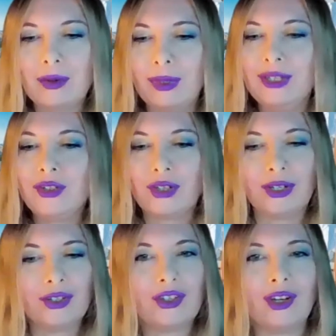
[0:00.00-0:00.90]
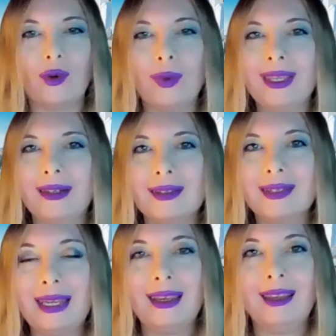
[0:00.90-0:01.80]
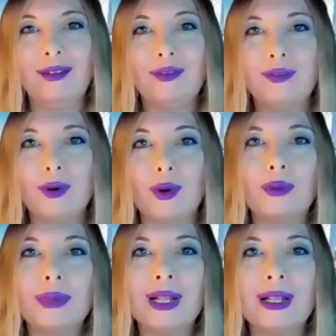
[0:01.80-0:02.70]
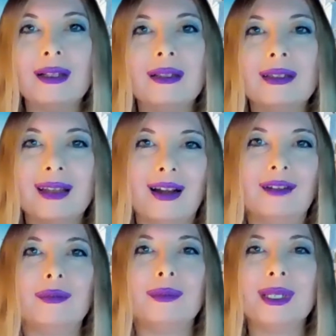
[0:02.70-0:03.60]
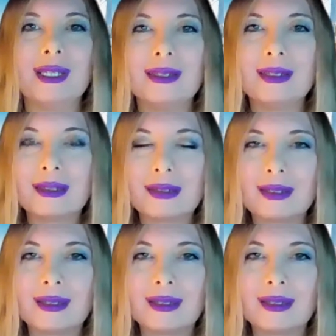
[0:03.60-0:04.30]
research. We can see formal government